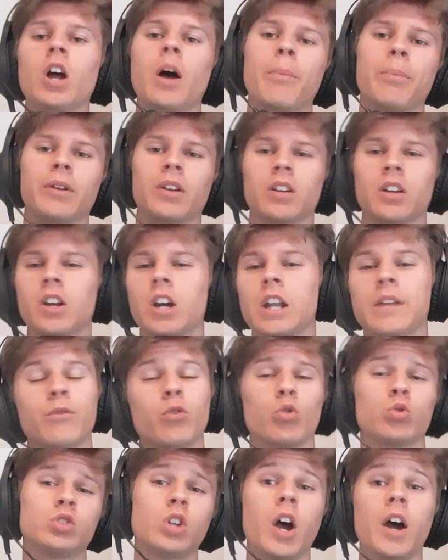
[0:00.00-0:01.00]
up a kind of
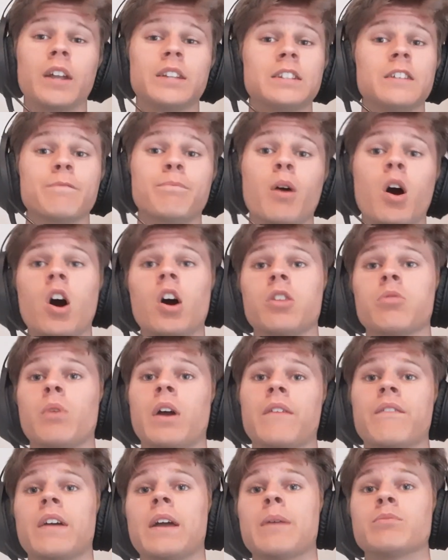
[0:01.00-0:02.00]
alternative
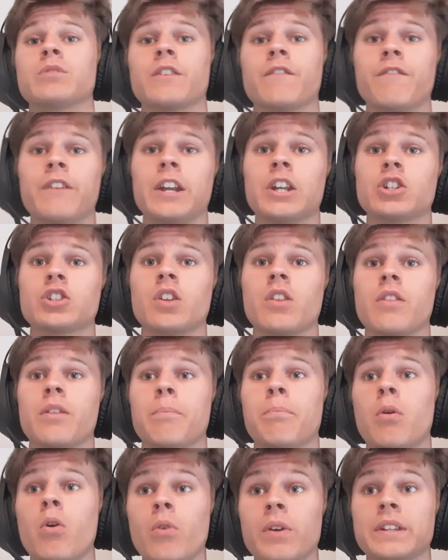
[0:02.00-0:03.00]
pathway for him to finish the
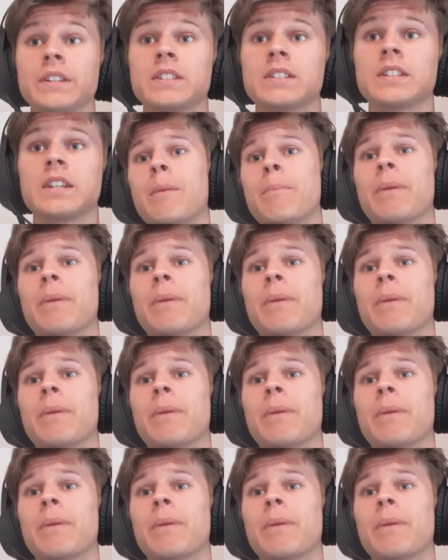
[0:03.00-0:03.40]
points,